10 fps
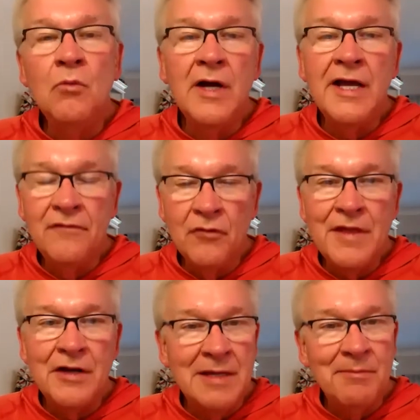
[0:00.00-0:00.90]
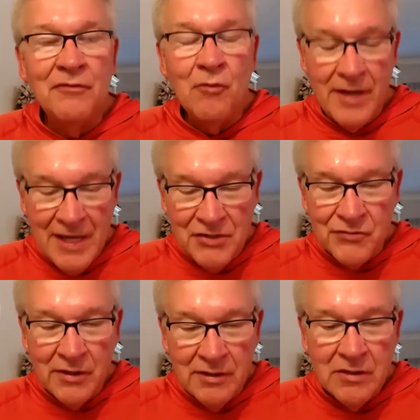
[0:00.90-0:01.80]
you've heard that name before.
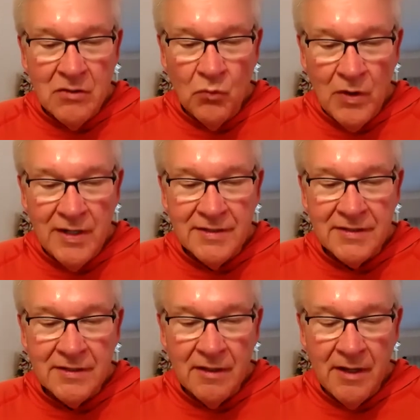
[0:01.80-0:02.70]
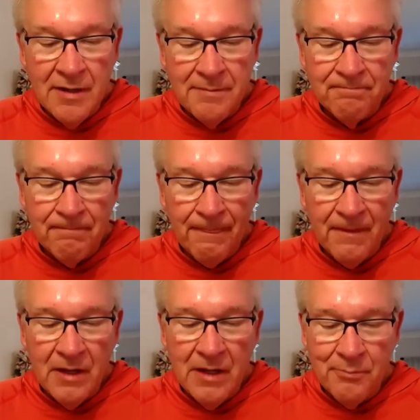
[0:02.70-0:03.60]
Ezra was
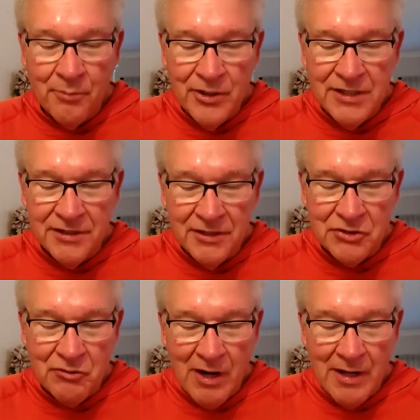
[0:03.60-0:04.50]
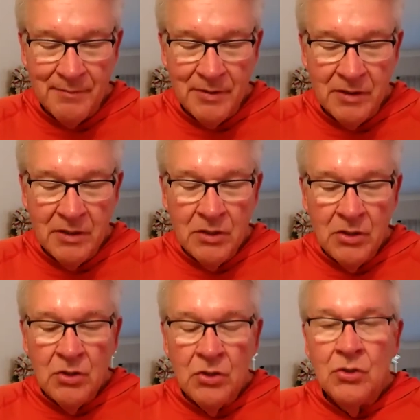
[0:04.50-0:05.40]
a priest and a scribe
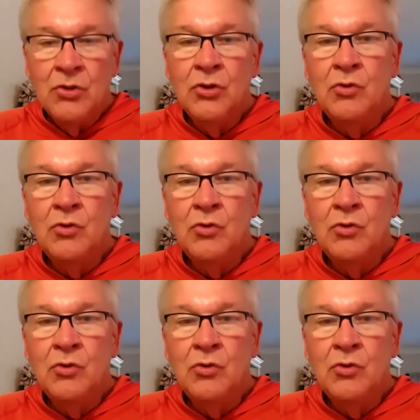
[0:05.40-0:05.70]
who